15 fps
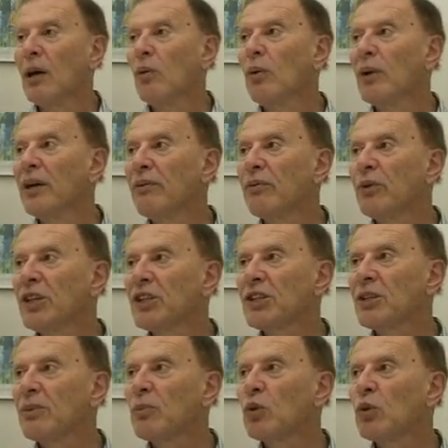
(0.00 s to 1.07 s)
We've
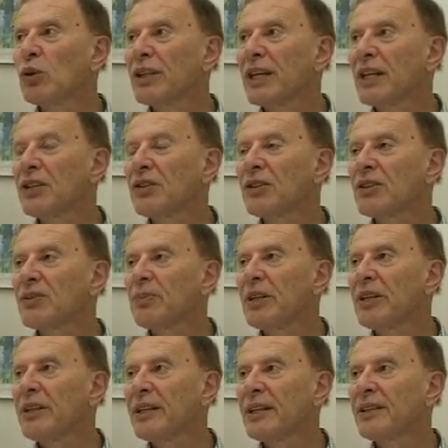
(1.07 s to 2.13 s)
reached a more dangerous
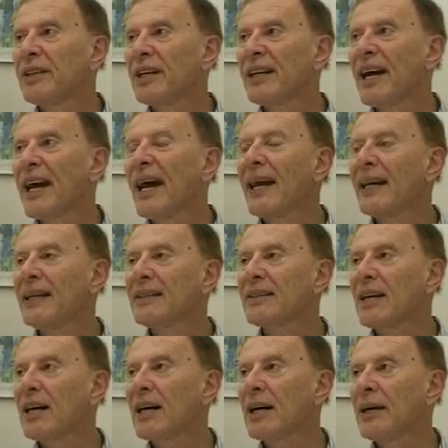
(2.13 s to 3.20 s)
period than at any
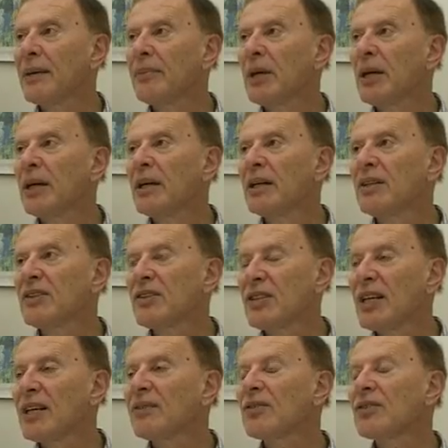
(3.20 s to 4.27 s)
time
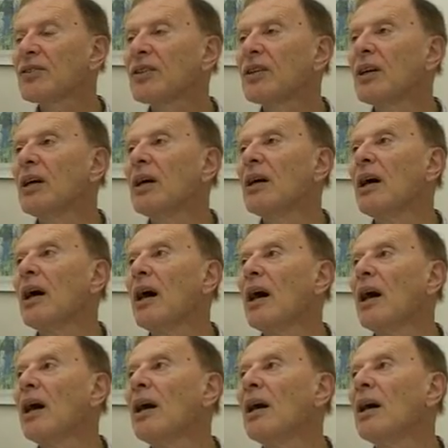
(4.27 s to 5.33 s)
since
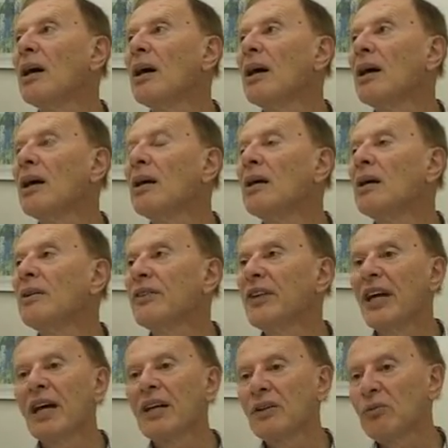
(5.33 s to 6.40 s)
the
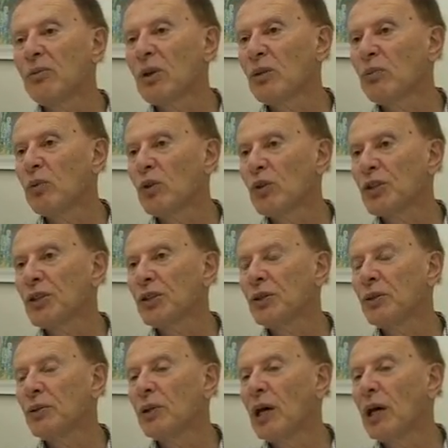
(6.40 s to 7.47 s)
end of World War
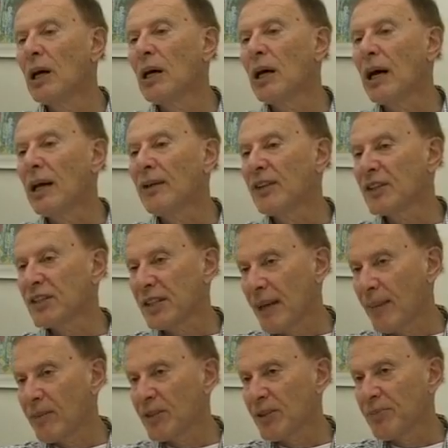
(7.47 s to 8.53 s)
II and the
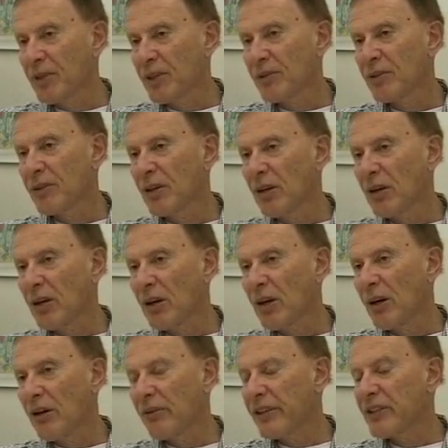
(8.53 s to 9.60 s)
establishment
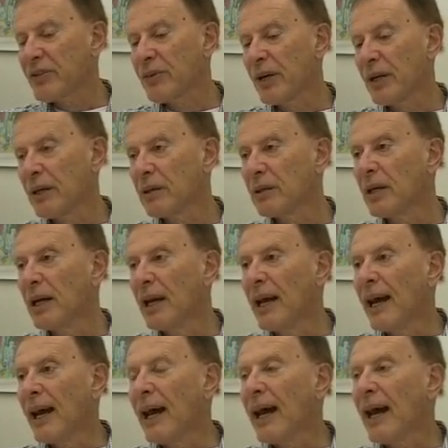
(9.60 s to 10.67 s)
of Israel.
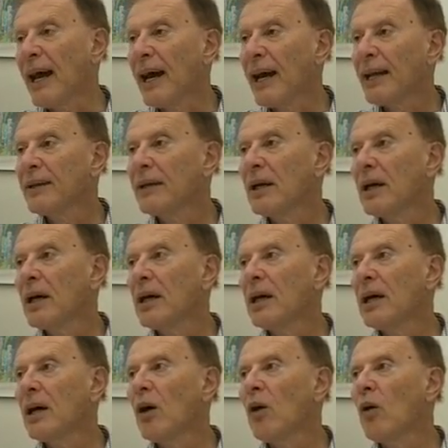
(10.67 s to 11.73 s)
And
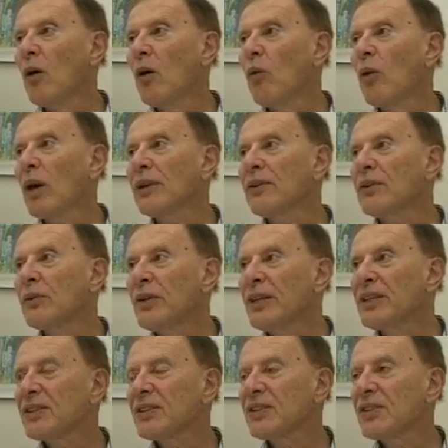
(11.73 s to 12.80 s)
one of the
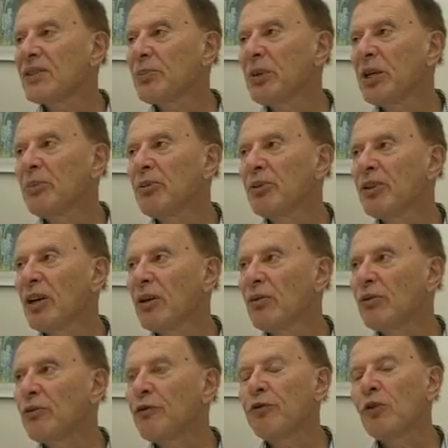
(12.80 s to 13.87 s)
reasons that people
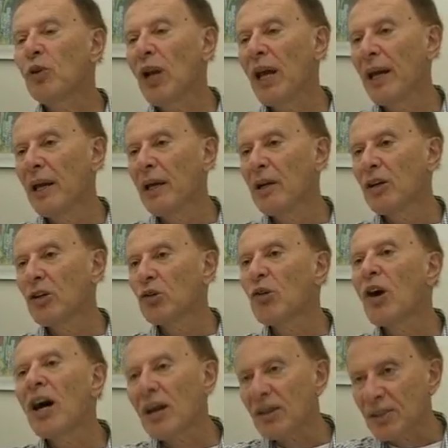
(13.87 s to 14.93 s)
don't fully
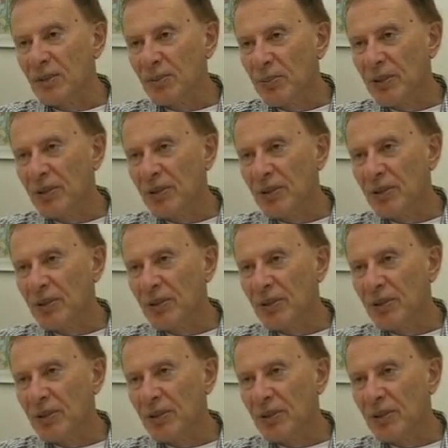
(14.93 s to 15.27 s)
grasp